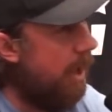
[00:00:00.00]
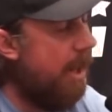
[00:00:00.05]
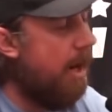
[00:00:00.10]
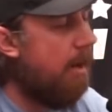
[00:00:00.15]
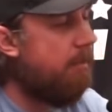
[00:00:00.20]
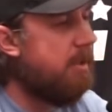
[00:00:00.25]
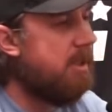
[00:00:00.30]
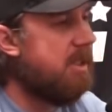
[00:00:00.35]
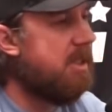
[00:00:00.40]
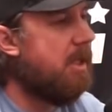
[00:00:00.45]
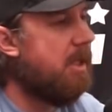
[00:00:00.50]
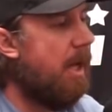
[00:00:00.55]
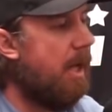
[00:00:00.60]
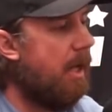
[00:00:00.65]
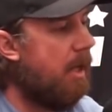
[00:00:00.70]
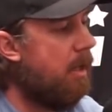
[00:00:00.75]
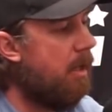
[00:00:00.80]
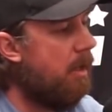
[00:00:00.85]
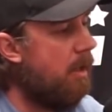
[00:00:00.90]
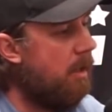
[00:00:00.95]
And I'm just
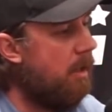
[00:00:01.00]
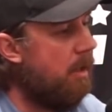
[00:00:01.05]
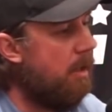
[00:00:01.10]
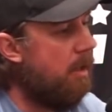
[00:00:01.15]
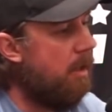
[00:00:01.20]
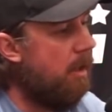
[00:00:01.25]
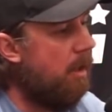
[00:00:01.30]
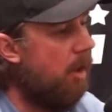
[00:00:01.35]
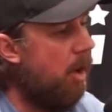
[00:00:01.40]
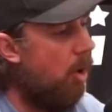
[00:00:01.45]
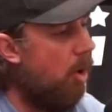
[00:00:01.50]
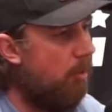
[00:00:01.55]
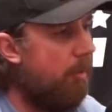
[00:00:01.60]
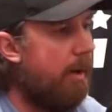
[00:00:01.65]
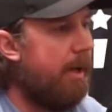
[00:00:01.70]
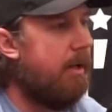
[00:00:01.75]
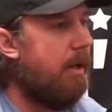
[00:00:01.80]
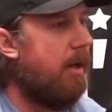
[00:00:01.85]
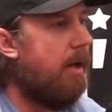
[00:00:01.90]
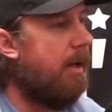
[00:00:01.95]
like, oh
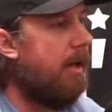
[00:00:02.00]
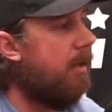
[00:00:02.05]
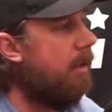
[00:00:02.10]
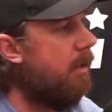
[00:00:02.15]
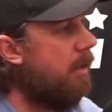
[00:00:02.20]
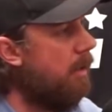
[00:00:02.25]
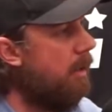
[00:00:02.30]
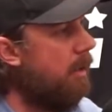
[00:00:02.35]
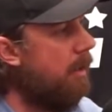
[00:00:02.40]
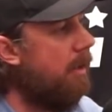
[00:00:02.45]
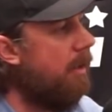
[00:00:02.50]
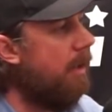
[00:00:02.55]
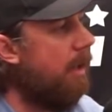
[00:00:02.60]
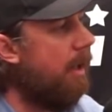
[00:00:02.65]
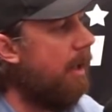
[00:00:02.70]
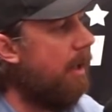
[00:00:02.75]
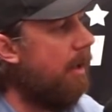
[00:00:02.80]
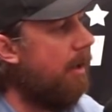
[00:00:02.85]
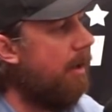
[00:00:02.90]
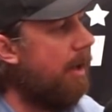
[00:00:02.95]
my God.
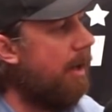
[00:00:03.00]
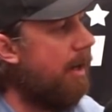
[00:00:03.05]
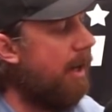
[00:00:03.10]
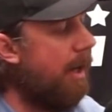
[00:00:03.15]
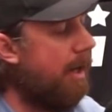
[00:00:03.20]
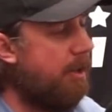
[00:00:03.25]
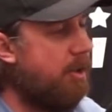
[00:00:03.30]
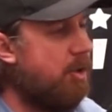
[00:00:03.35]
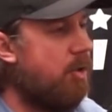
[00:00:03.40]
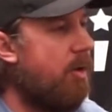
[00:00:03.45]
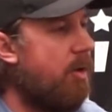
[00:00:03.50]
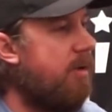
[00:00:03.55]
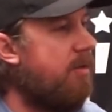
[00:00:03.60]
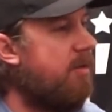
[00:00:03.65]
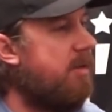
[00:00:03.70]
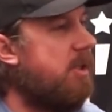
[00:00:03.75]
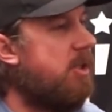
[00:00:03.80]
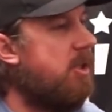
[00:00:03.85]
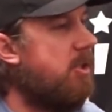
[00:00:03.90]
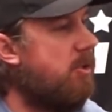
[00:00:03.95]
And I had to
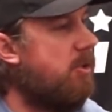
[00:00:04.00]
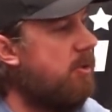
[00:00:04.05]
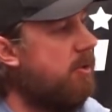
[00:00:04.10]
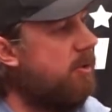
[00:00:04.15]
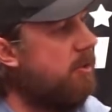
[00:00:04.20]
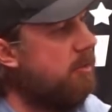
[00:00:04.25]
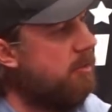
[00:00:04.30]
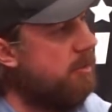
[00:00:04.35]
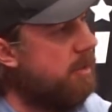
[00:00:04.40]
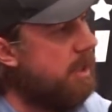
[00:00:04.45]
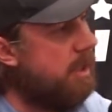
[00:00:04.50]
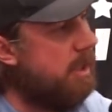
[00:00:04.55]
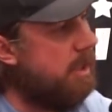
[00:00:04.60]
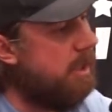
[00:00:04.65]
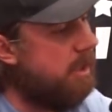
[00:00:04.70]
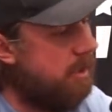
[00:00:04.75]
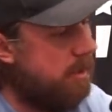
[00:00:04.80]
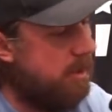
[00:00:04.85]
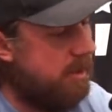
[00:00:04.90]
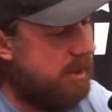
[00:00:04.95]
transition to
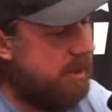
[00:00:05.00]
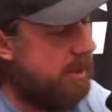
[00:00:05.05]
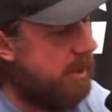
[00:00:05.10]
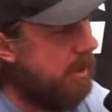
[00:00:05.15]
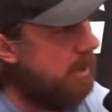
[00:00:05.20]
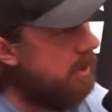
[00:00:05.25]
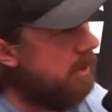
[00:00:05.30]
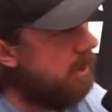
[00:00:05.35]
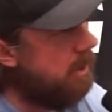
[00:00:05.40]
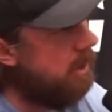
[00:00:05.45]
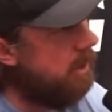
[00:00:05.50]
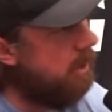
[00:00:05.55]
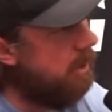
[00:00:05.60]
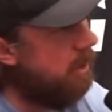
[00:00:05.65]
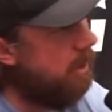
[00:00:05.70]
the seat.